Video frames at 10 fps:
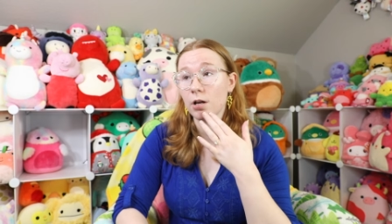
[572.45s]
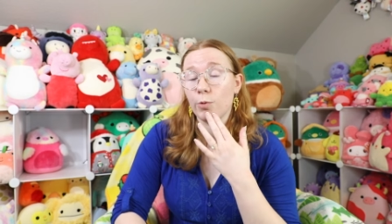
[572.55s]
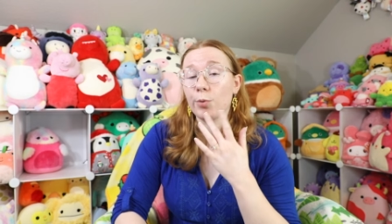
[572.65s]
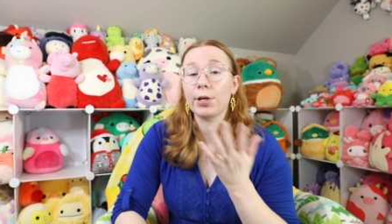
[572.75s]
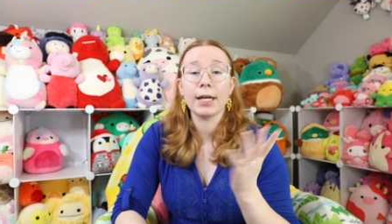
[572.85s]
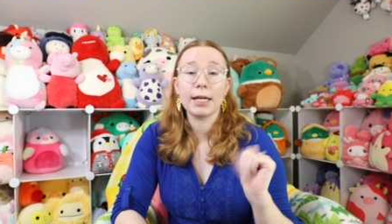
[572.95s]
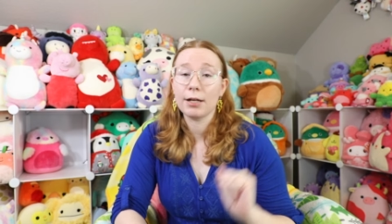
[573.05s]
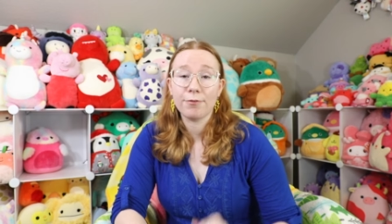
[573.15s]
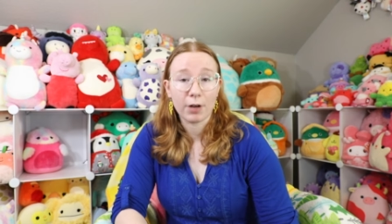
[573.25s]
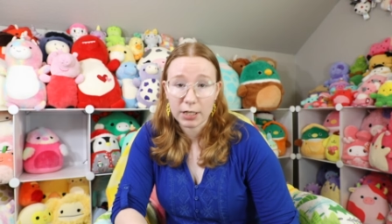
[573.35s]
We were kicking
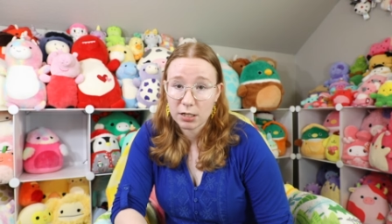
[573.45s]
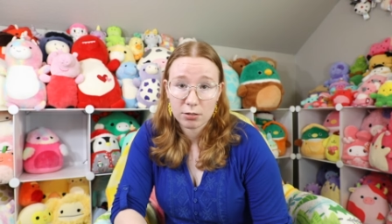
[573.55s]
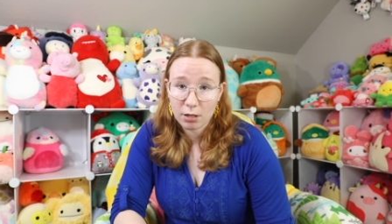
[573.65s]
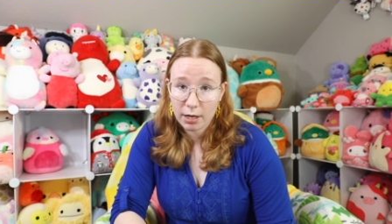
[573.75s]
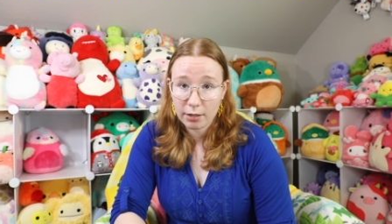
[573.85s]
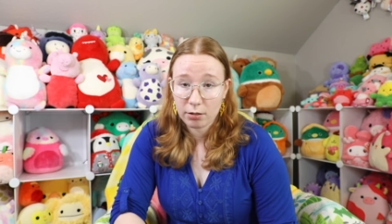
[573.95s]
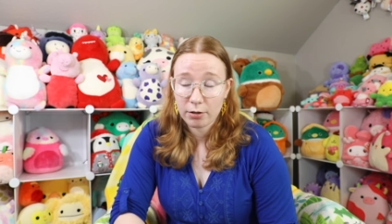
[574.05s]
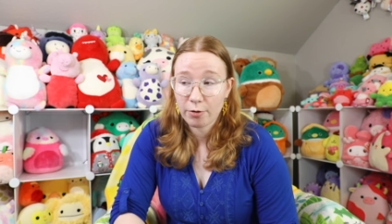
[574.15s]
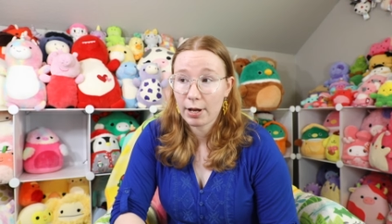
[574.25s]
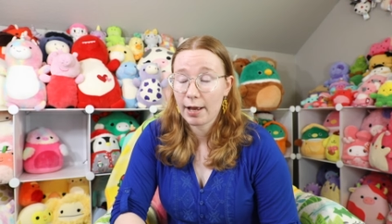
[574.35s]
it funky style,
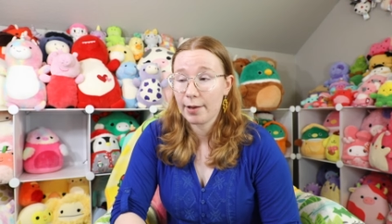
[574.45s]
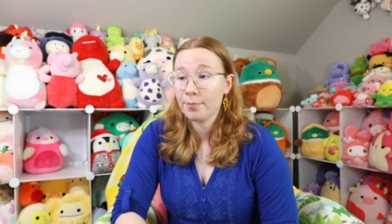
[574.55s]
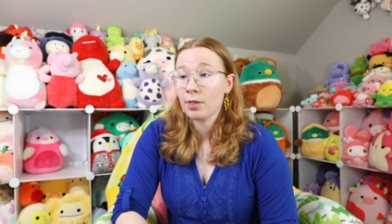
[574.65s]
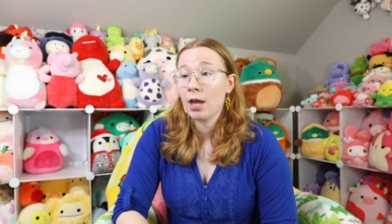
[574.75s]
okay?